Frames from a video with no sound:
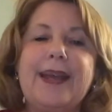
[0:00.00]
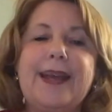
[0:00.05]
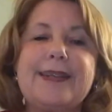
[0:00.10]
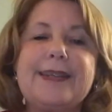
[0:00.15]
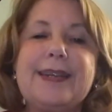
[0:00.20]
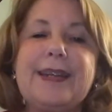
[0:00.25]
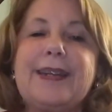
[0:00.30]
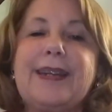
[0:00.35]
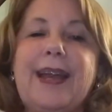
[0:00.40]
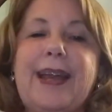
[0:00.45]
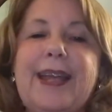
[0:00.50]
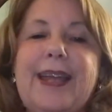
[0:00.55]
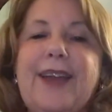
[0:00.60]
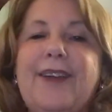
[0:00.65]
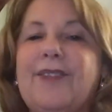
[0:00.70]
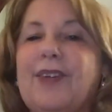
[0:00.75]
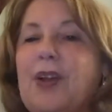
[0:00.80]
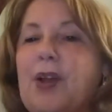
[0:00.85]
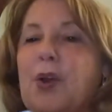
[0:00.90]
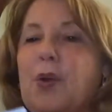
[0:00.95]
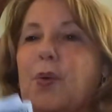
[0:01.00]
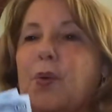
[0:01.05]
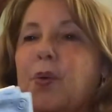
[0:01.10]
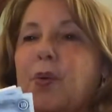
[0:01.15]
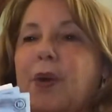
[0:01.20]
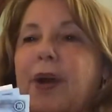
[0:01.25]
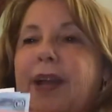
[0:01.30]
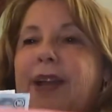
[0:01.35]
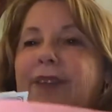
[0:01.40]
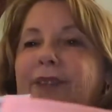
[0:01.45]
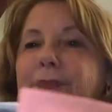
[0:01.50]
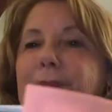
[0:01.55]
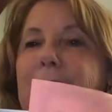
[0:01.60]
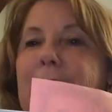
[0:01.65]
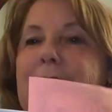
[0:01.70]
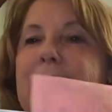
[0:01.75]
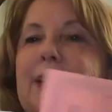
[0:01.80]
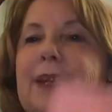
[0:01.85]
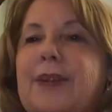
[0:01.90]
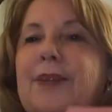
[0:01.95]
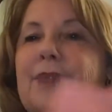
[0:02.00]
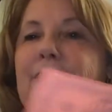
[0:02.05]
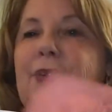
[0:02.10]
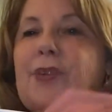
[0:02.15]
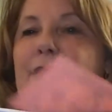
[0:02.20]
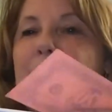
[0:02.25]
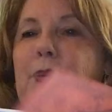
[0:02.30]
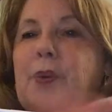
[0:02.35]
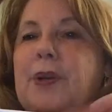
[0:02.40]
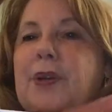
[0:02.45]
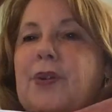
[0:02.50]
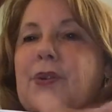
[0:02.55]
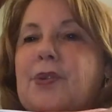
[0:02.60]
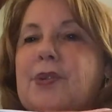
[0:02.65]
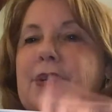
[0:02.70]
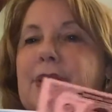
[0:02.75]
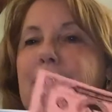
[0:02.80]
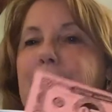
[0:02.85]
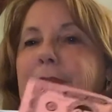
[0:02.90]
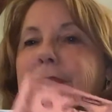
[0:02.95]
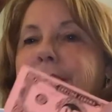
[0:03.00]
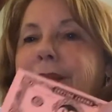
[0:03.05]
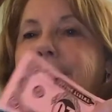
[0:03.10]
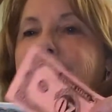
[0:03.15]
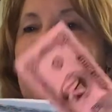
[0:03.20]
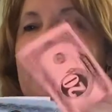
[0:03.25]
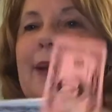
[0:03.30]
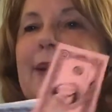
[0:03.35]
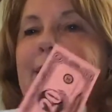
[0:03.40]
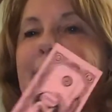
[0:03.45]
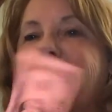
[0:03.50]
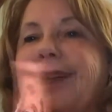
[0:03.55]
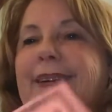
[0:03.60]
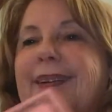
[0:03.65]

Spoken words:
I said, and I have money for the winners. How about that?